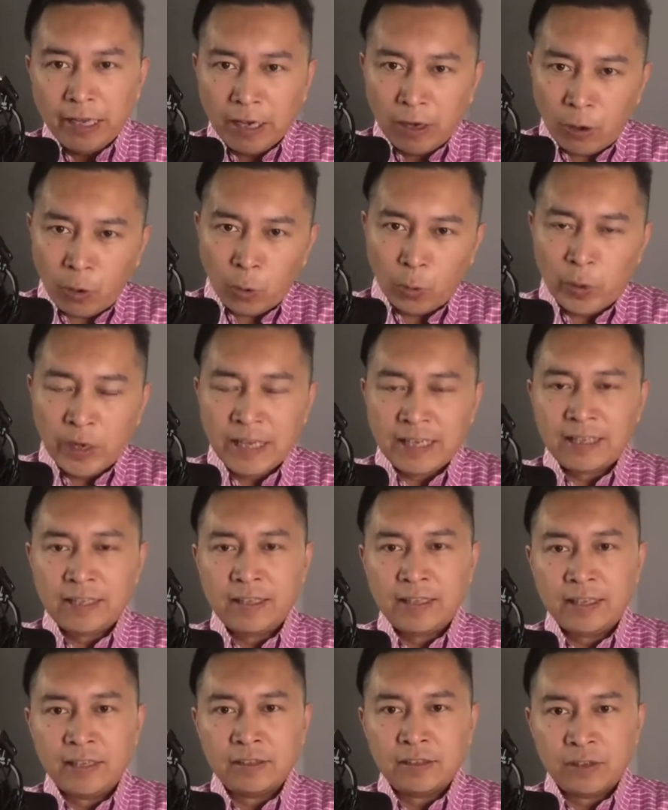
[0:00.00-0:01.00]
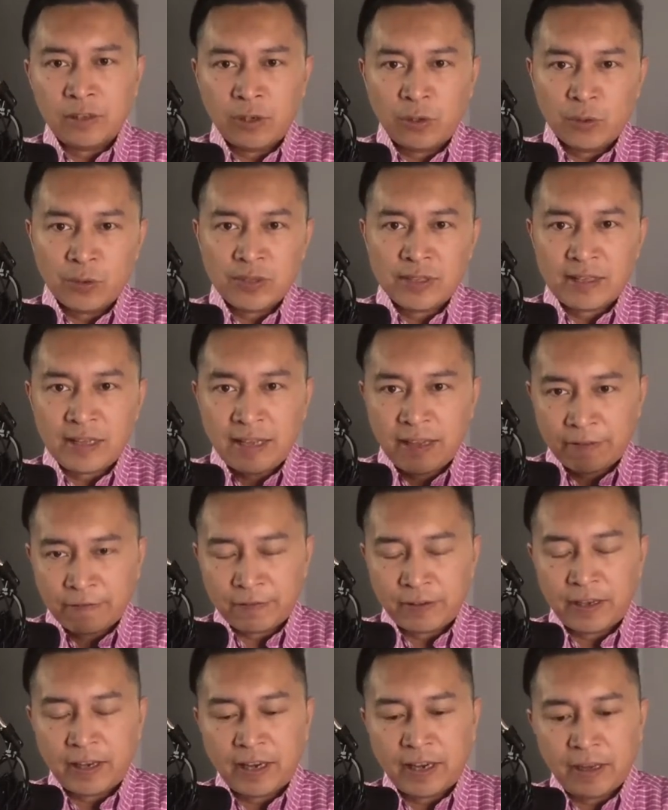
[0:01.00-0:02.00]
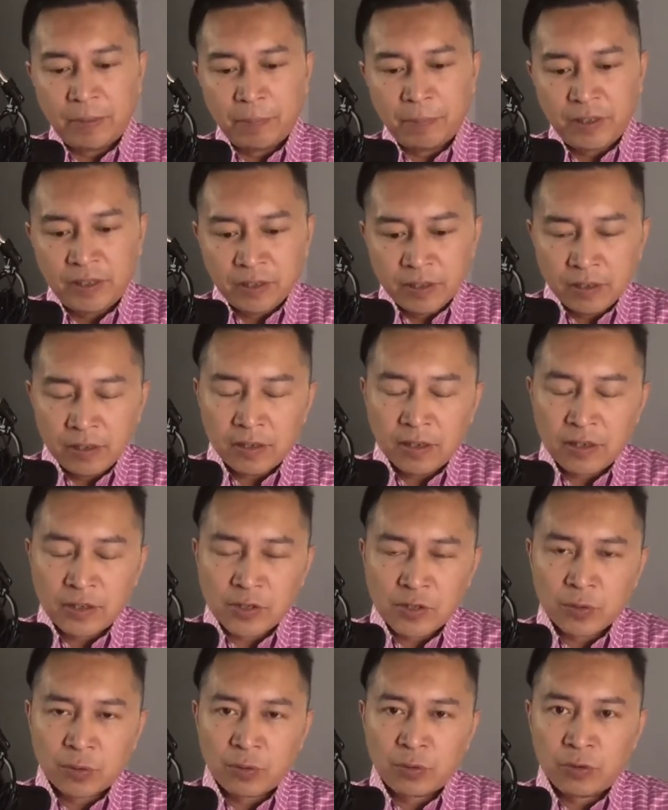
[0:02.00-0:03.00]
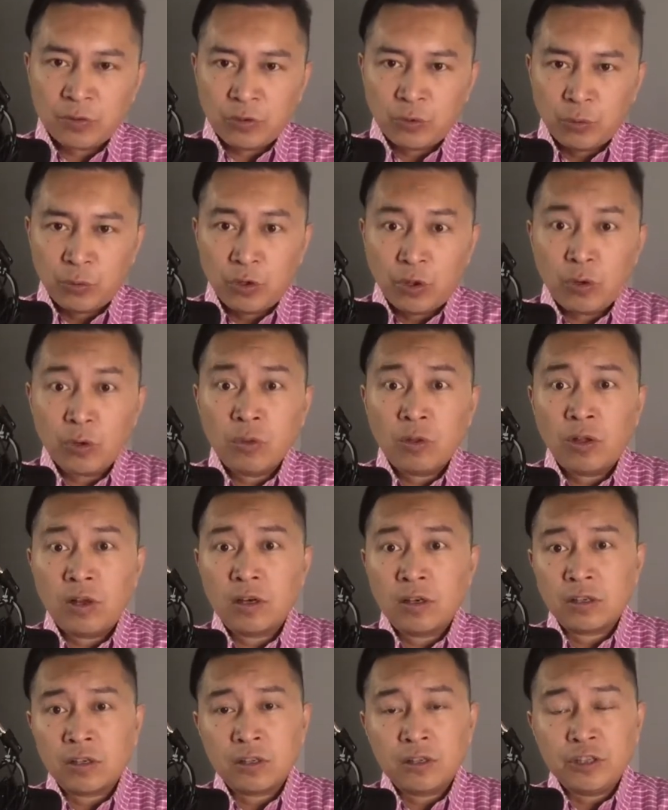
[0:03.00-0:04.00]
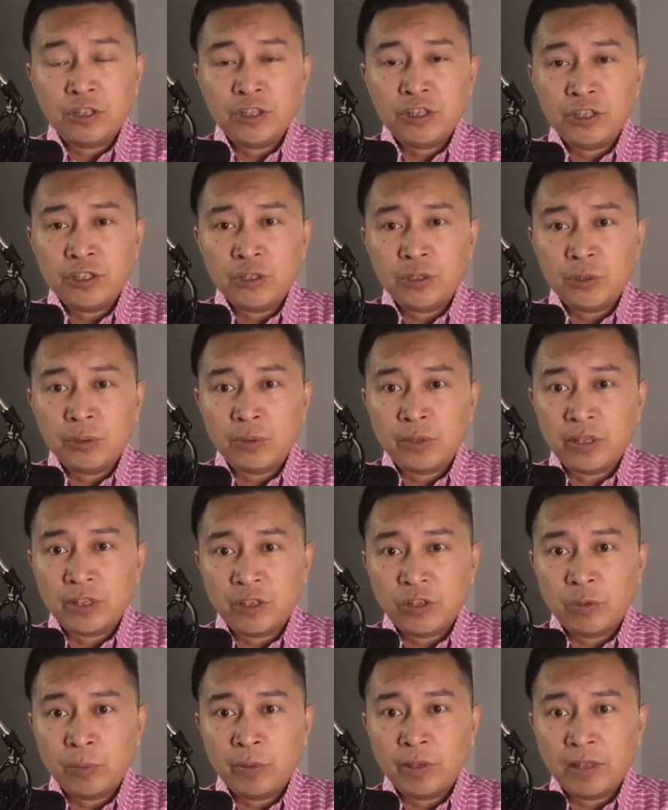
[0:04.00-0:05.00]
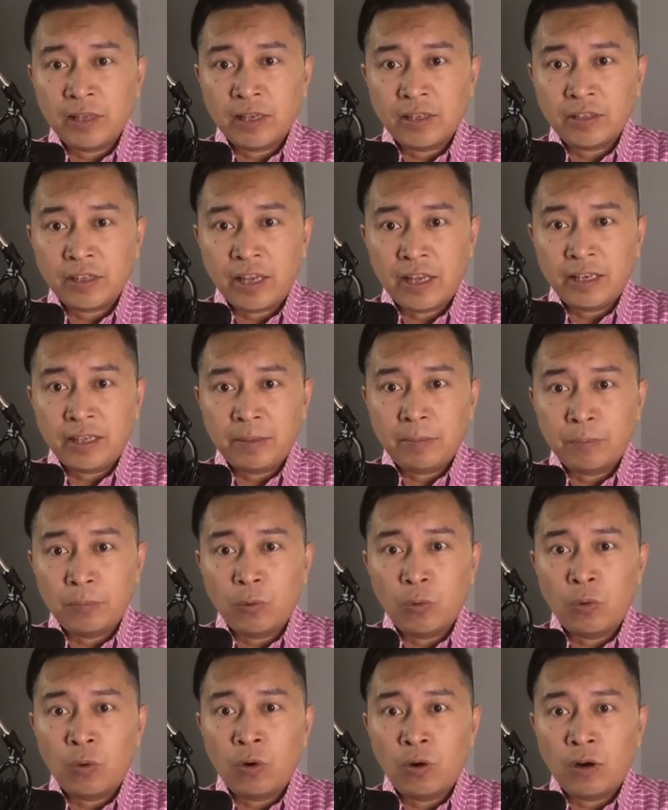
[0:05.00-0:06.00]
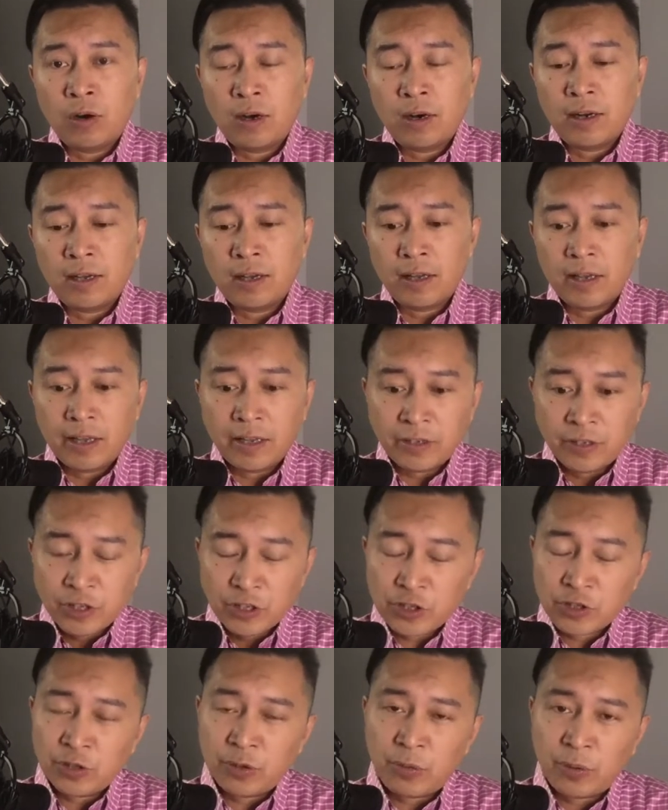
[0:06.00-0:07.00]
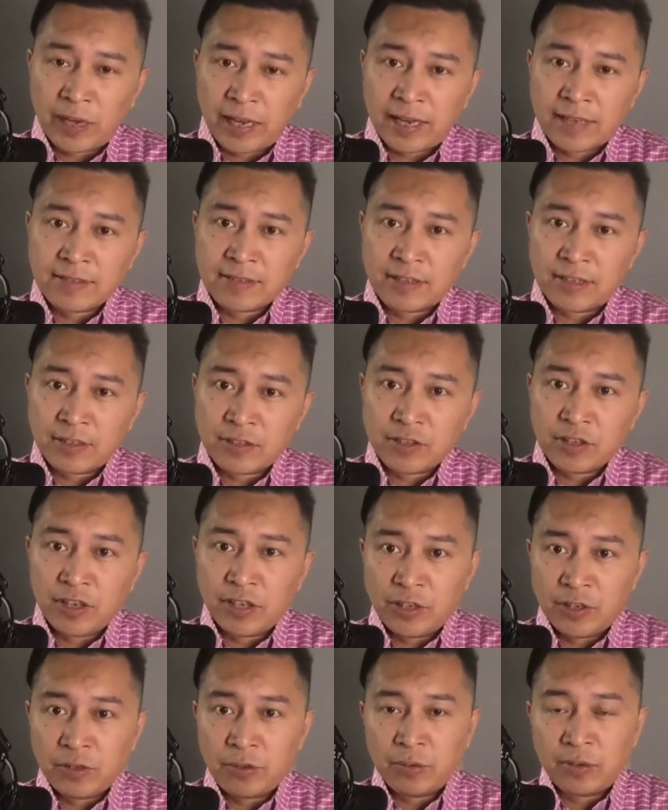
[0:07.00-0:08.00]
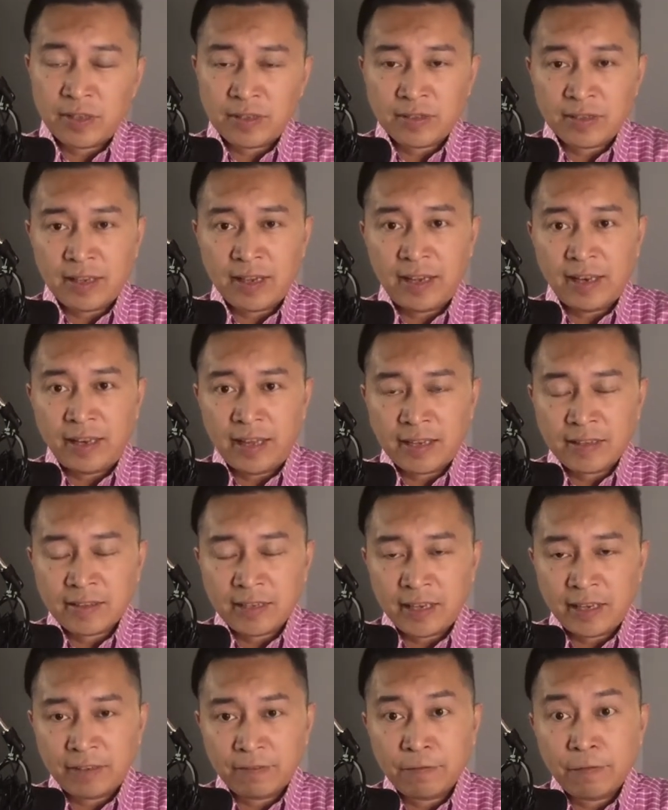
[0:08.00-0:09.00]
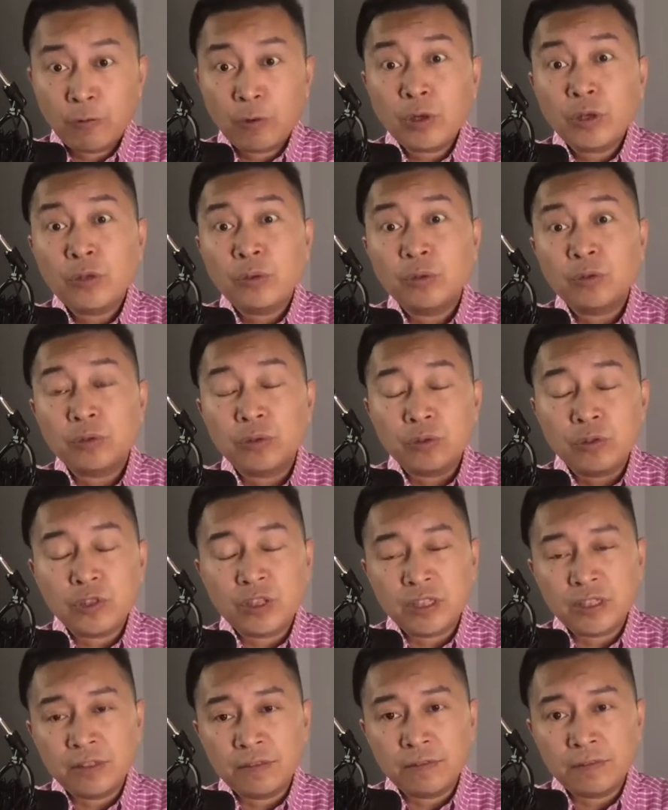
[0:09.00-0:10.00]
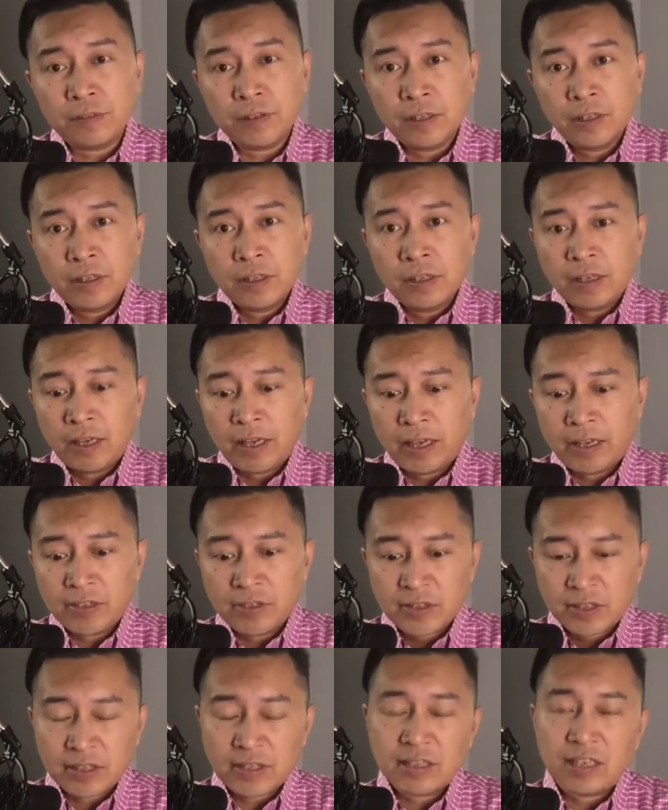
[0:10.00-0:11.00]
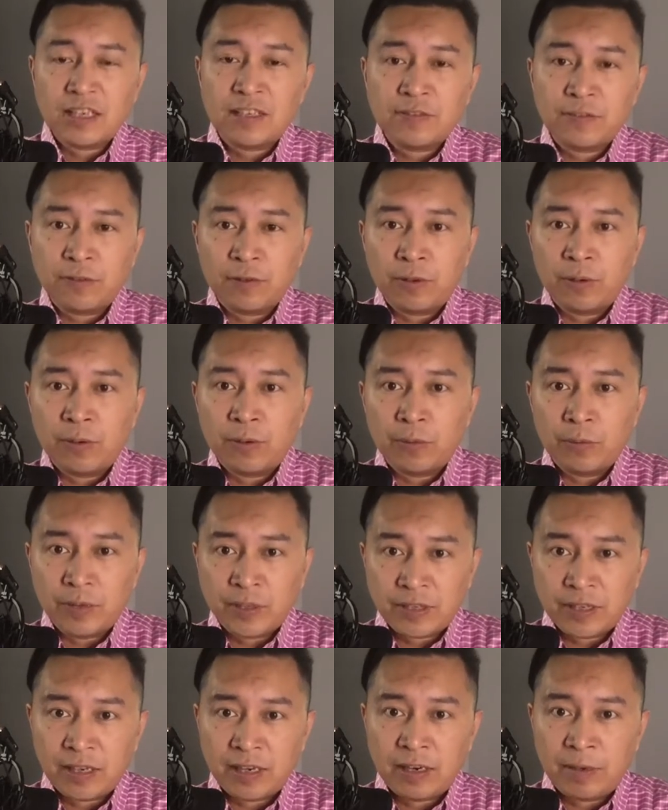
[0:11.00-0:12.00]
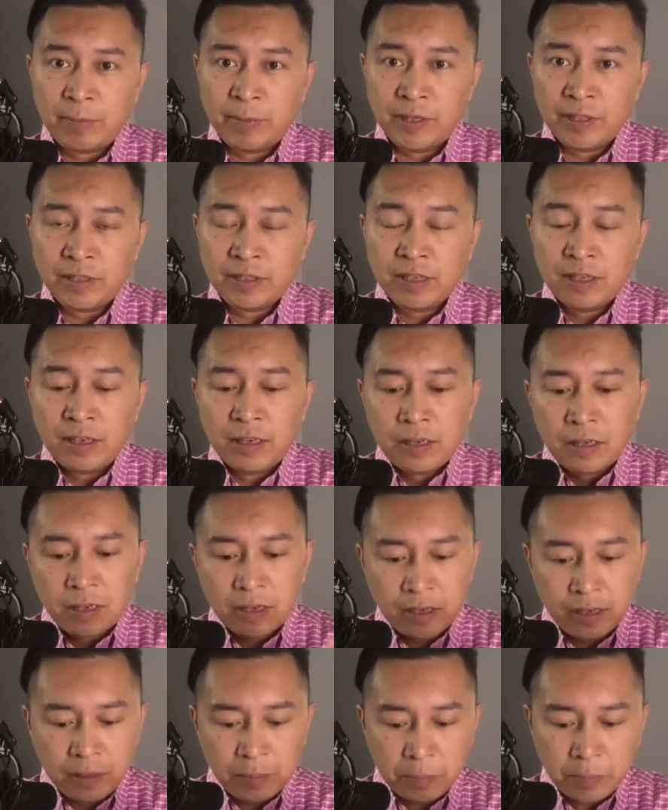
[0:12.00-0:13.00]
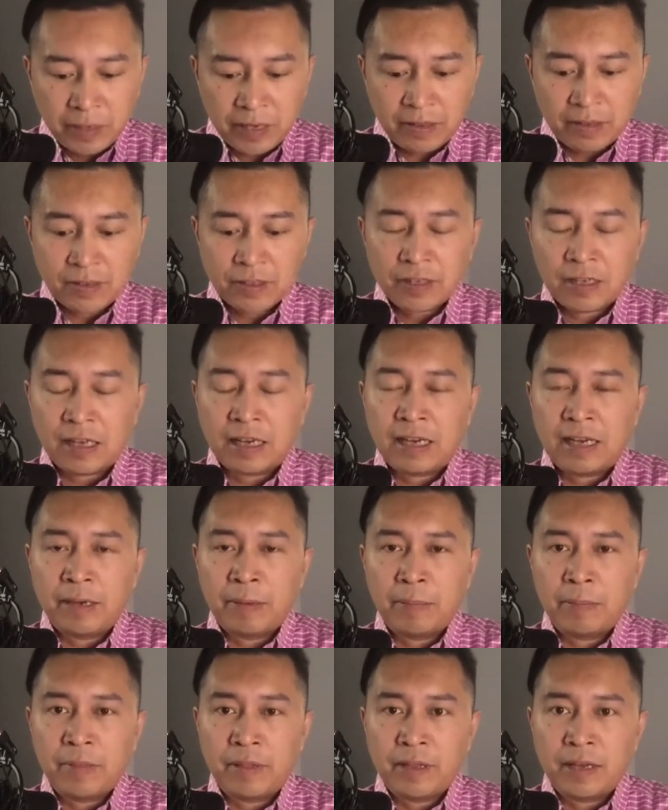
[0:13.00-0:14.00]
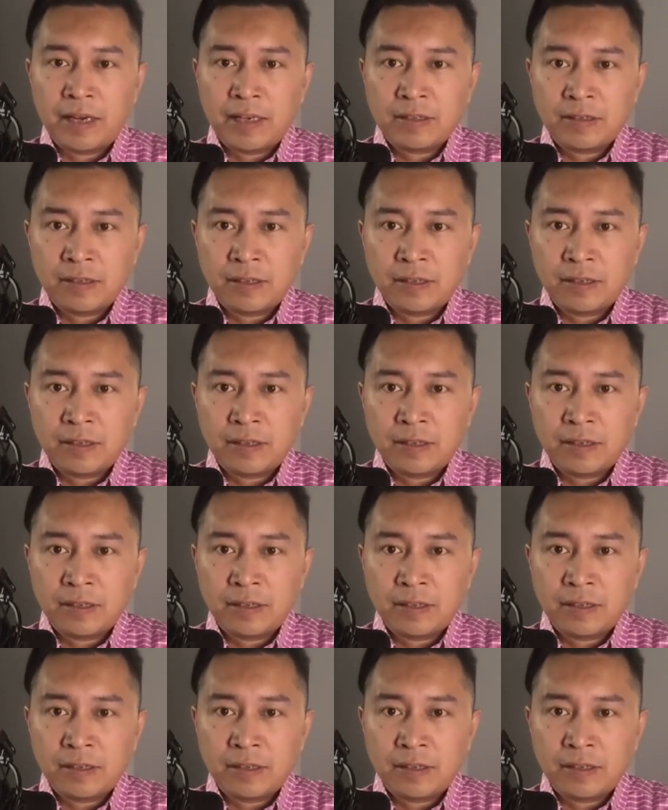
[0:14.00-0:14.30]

already in Coast FI because you no longer need to accumulate any more additional assets into this nest egg for you to achieve a successful retirement by the time that